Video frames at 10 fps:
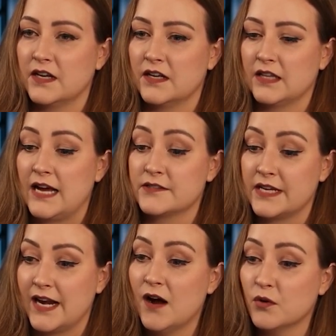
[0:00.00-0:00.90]
last 10
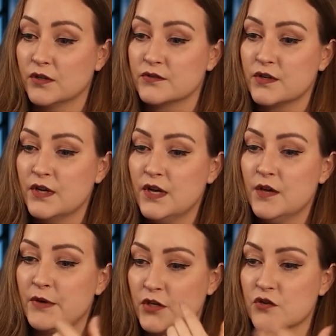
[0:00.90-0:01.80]
hours.
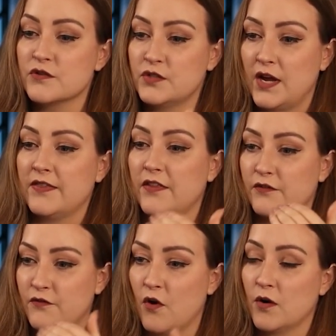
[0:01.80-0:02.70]
But you're saying that the
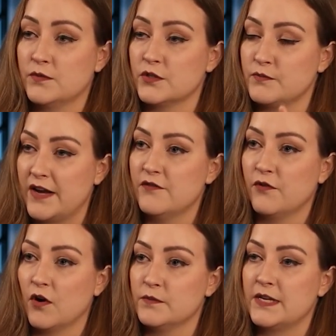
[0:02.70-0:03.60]
farms, there's many
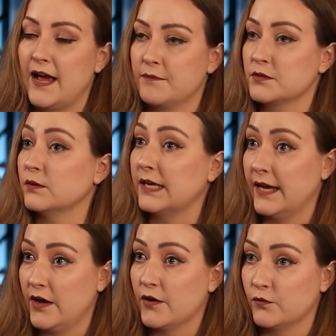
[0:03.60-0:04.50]
farms that absolutely
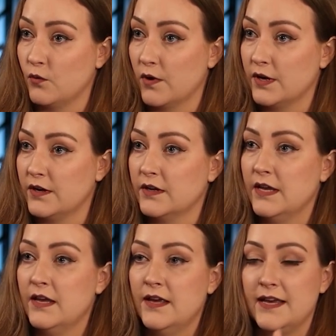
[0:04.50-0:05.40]
cannot afford it.
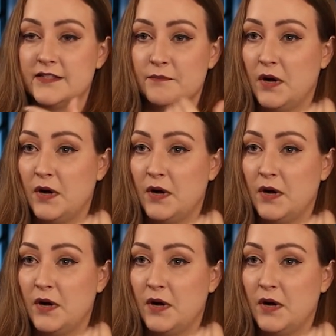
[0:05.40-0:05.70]
Is it